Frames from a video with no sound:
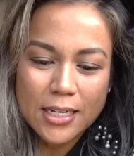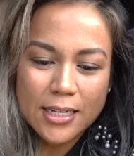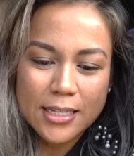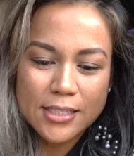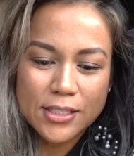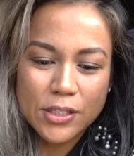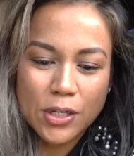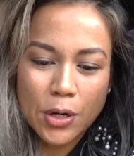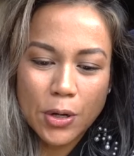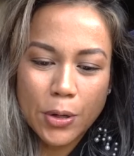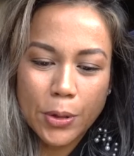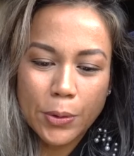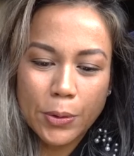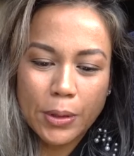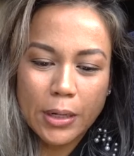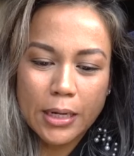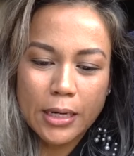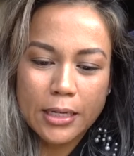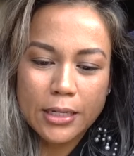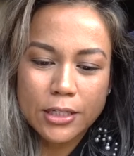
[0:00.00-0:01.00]
So
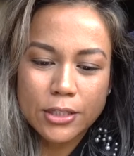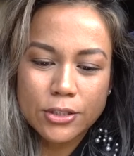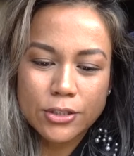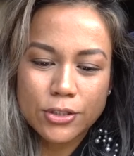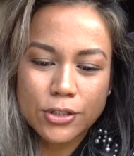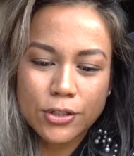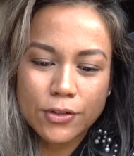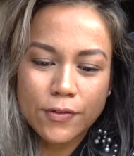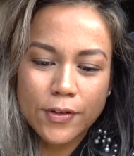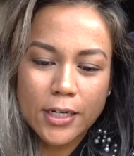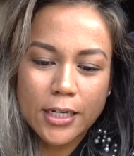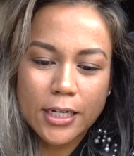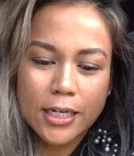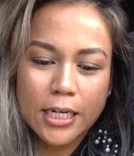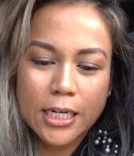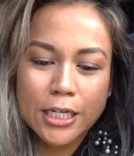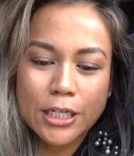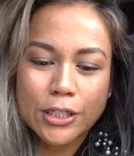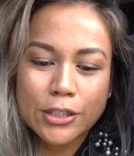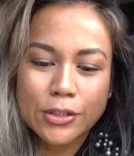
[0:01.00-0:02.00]

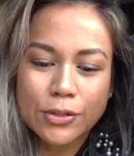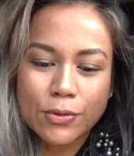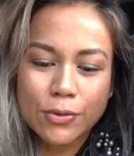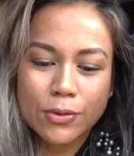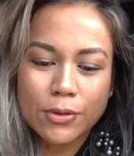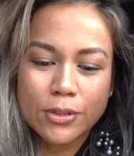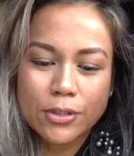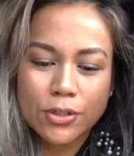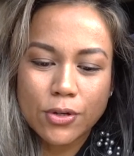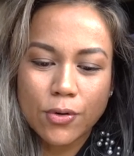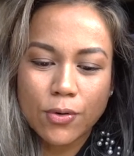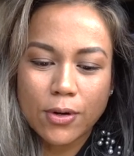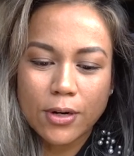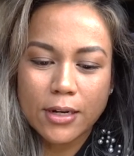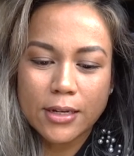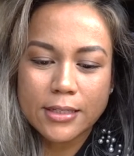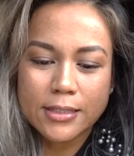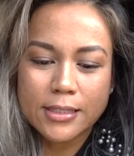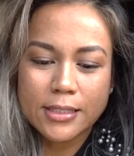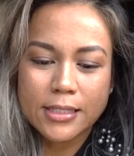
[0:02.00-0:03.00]
Juva underscore
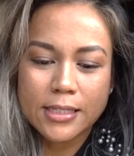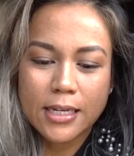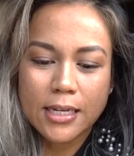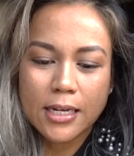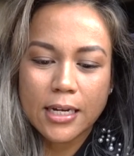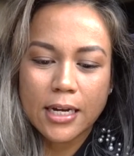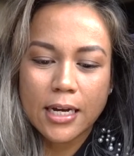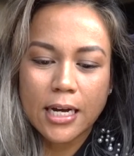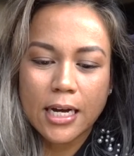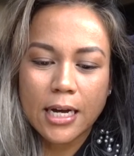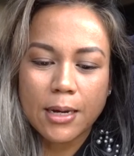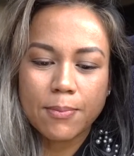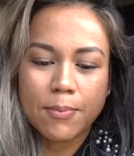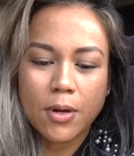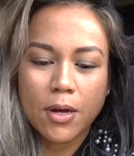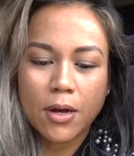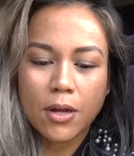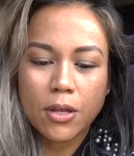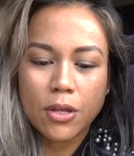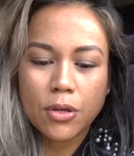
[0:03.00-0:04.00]
Torres. Um,
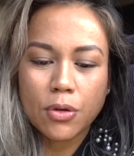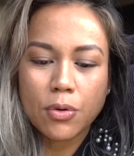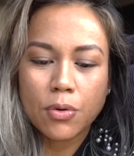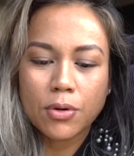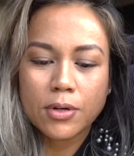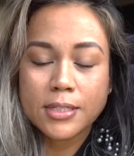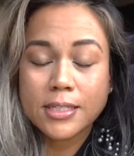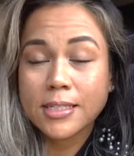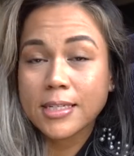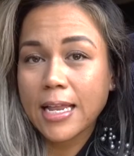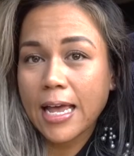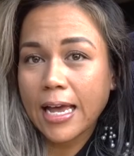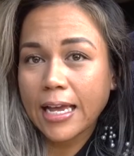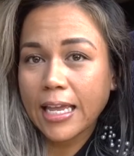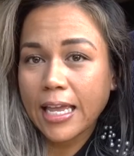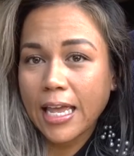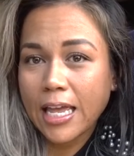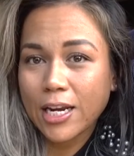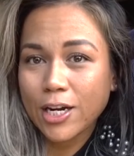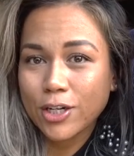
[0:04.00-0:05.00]
your
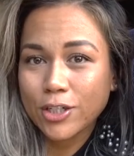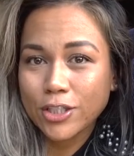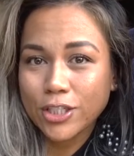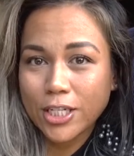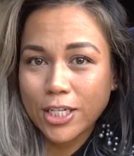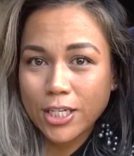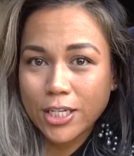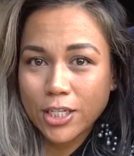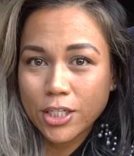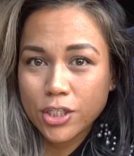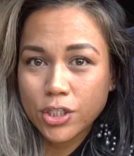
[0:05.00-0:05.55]
snack energy.